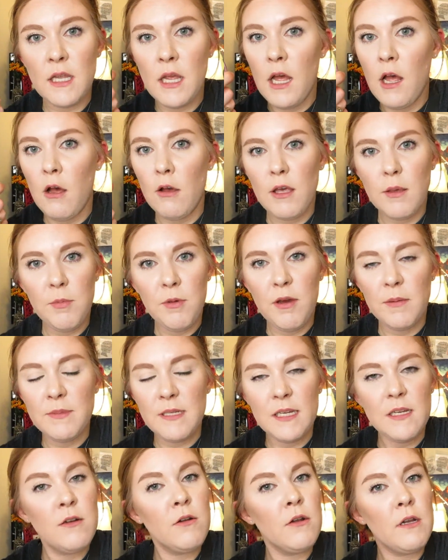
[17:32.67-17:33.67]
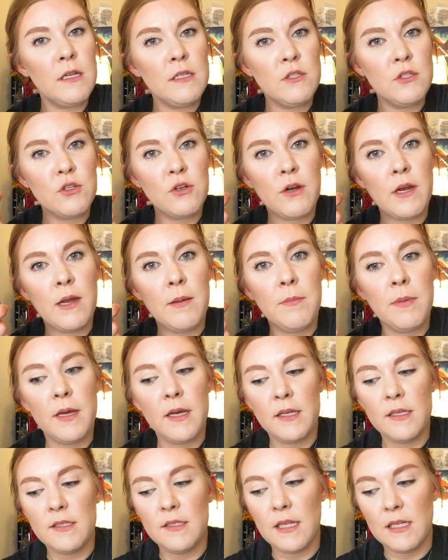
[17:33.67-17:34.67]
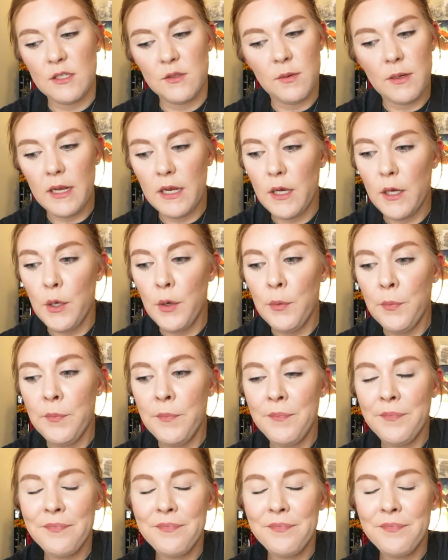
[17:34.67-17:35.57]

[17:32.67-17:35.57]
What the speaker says: I'll keep you updated on Instagram because that's what I do.